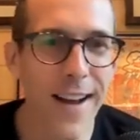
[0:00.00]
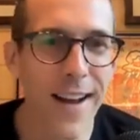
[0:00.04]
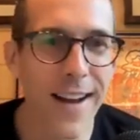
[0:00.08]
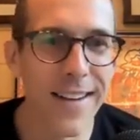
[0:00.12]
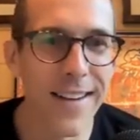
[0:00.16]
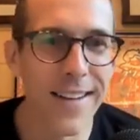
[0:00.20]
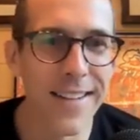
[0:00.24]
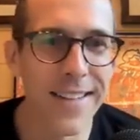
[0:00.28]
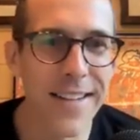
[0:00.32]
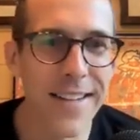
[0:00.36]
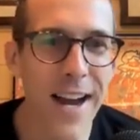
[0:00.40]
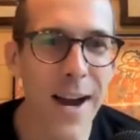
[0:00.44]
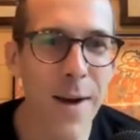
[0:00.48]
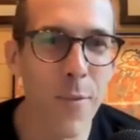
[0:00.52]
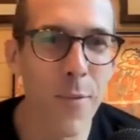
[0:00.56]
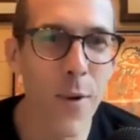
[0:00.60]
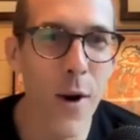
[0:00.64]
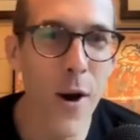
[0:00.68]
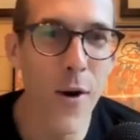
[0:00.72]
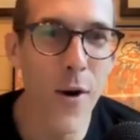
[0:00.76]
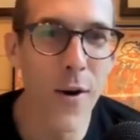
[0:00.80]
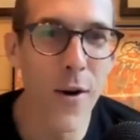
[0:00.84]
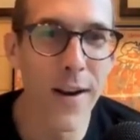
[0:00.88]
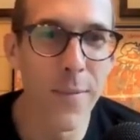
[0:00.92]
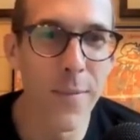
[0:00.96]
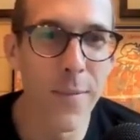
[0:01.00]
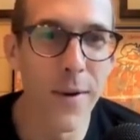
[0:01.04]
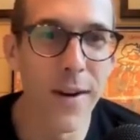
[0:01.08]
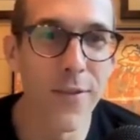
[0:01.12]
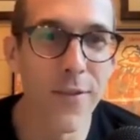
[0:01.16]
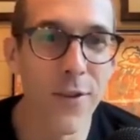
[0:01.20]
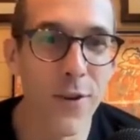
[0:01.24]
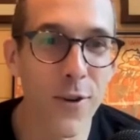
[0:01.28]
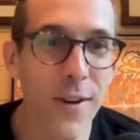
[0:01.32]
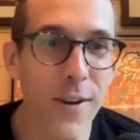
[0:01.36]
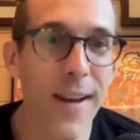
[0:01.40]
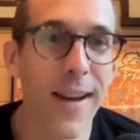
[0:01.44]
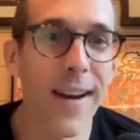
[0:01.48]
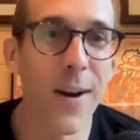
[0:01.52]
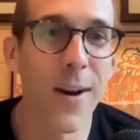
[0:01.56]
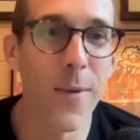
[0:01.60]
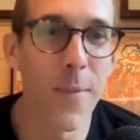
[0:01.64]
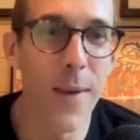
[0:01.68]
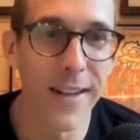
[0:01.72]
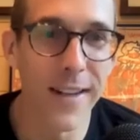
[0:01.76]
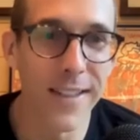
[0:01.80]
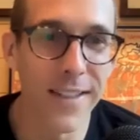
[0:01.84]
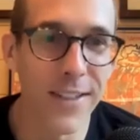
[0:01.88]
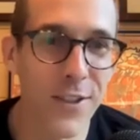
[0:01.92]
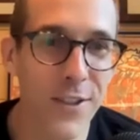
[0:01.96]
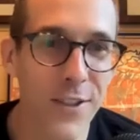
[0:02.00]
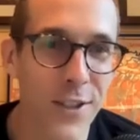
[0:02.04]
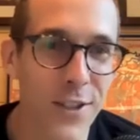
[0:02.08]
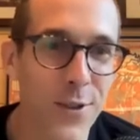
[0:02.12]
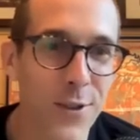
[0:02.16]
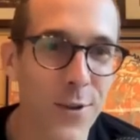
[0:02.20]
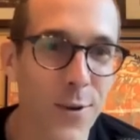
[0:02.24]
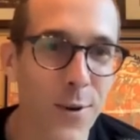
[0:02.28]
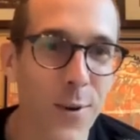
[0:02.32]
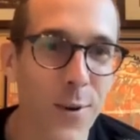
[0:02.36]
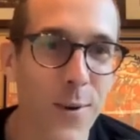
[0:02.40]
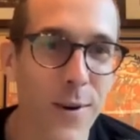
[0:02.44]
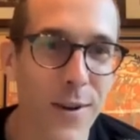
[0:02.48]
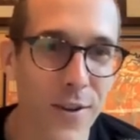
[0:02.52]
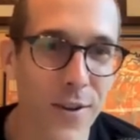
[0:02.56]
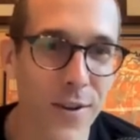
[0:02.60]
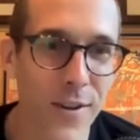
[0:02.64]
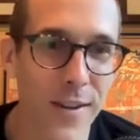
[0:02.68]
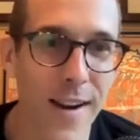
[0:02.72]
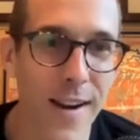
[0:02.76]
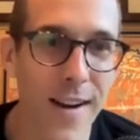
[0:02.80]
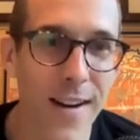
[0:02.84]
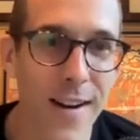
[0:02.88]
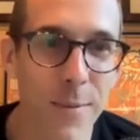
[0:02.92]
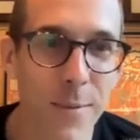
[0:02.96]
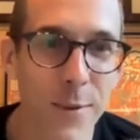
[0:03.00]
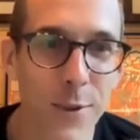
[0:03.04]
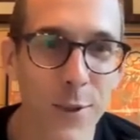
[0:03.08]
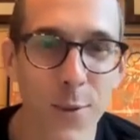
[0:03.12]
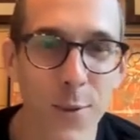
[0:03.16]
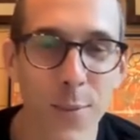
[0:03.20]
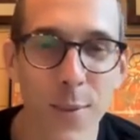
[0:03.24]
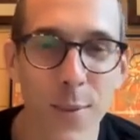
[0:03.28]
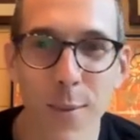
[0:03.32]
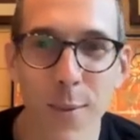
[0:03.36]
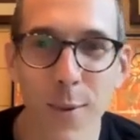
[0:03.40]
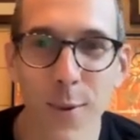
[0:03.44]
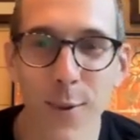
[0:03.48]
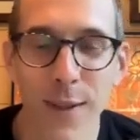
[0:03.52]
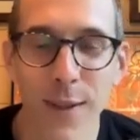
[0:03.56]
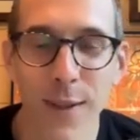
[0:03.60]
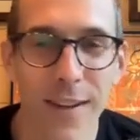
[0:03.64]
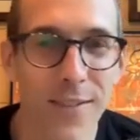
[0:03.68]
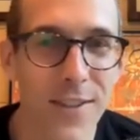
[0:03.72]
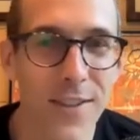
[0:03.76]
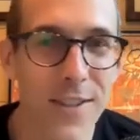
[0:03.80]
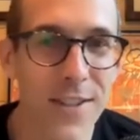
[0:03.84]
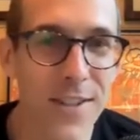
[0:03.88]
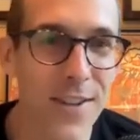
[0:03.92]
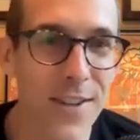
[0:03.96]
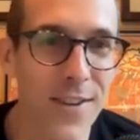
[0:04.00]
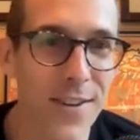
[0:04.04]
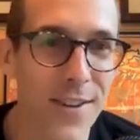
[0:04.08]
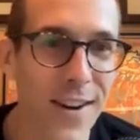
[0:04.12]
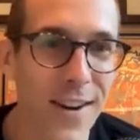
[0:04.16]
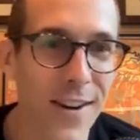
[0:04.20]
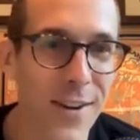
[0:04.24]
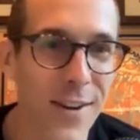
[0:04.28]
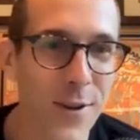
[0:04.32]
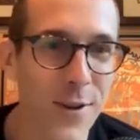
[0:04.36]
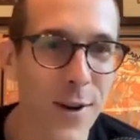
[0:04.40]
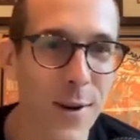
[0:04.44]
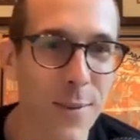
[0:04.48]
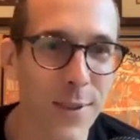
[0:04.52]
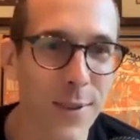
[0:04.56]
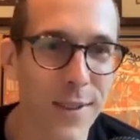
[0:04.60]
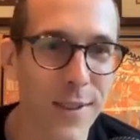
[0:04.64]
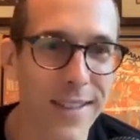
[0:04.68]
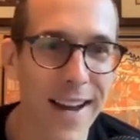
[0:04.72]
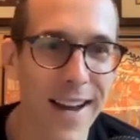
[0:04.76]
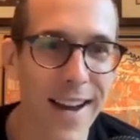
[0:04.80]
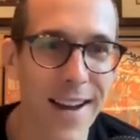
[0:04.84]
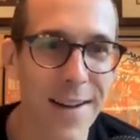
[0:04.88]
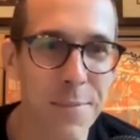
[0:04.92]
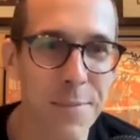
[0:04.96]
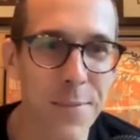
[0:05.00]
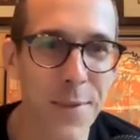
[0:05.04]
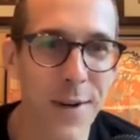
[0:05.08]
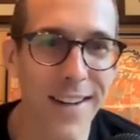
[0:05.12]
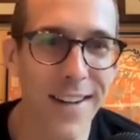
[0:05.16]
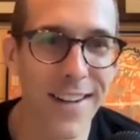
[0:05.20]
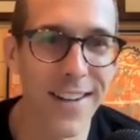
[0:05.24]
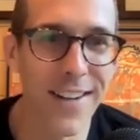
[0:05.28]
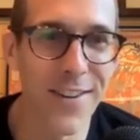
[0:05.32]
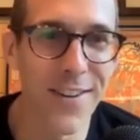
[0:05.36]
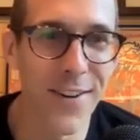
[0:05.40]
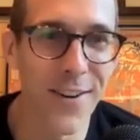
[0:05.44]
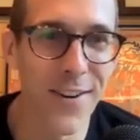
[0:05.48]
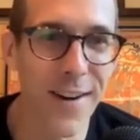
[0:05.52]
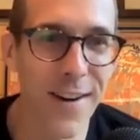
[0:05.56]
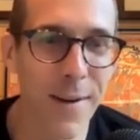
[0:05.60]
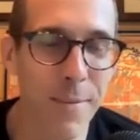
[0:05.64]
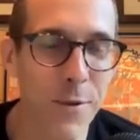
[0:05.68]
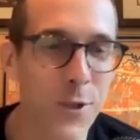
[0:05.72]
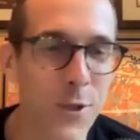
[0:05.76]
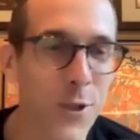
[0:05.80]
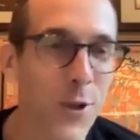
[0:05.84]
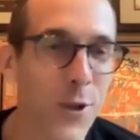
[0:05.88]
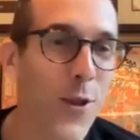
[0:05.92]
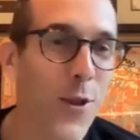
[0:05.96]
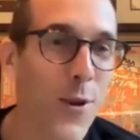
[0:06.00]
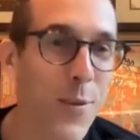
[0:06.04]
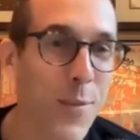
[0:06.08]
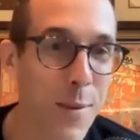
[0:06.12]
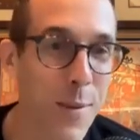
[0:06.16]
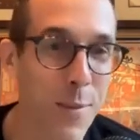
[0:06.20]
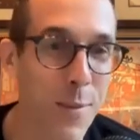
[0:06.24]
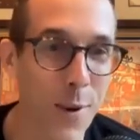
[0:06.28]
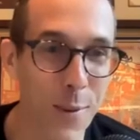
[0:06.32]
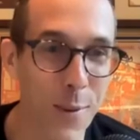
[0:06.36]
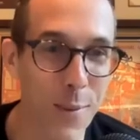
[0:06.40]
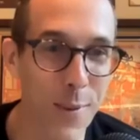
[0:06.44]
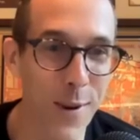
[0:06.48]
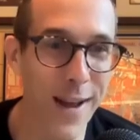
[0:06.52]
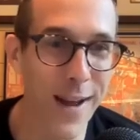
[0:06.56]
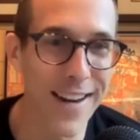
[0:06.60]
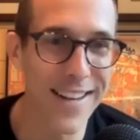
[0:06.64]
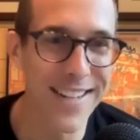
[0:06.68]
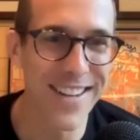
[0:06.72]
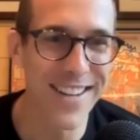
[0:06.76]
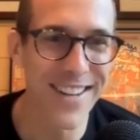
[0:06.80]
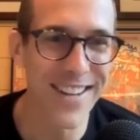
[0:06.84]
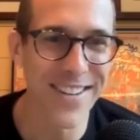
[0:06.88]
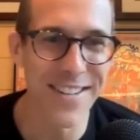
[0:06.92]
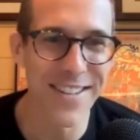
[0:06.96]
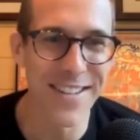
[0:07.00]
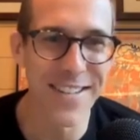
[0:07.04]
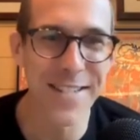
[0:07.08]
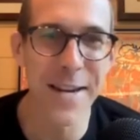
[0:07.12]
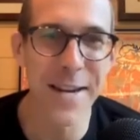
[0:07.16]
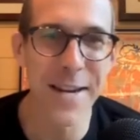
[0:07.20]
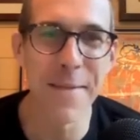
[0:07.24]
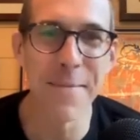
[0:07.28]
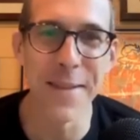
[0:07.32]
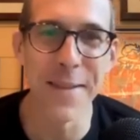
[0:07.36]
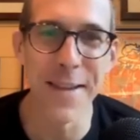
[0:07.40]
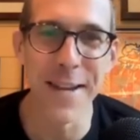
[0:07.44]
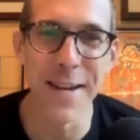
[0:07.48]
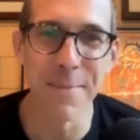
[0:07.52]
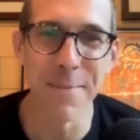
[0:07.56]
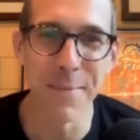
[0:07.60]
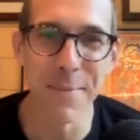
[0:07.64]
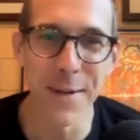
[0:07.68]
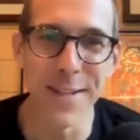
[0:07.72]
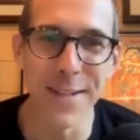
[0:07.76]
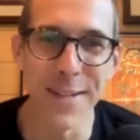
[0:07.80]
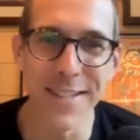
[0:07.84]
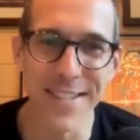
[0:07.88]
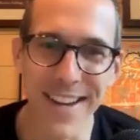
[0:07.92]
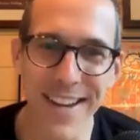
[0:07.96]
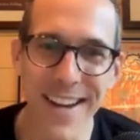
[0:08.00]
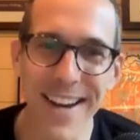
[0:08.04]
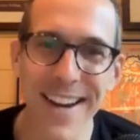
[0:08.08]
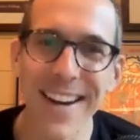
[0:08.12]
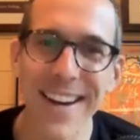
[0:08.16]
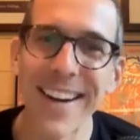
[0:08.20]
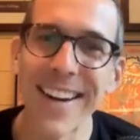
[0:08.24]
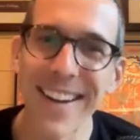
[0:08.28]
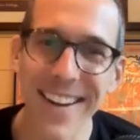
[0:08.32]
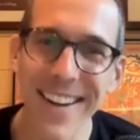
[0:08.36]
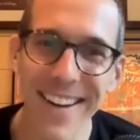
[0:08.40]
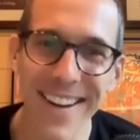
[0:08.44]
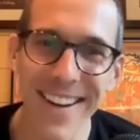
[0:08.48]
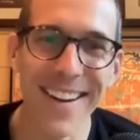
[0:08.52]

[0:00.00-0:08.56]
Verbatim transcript: not top priority, but if you can go back to G Tour when you're in town, I'm sure people would love to see you there. So I'll put that bug in your ear. And I'm sure other people might tell you the same thing, but it's like,